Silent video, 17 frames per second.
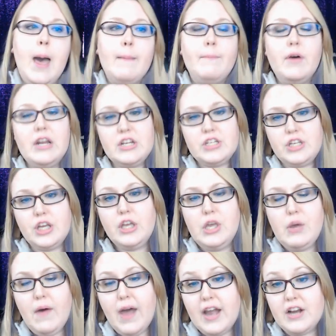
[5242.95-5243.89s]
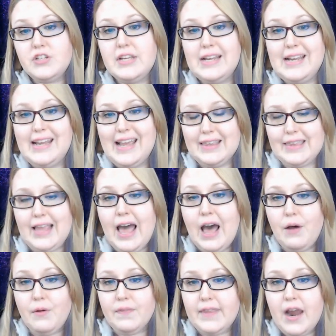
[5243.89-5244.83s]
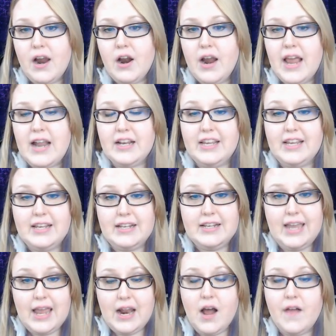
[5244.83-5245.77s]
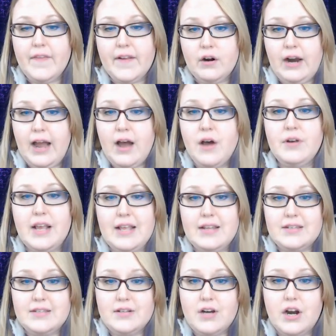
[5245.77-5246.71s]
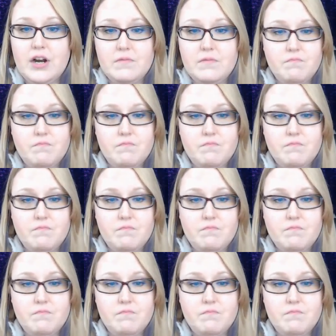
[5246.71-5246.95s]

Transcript: But until you actually get out there and get on the ground and start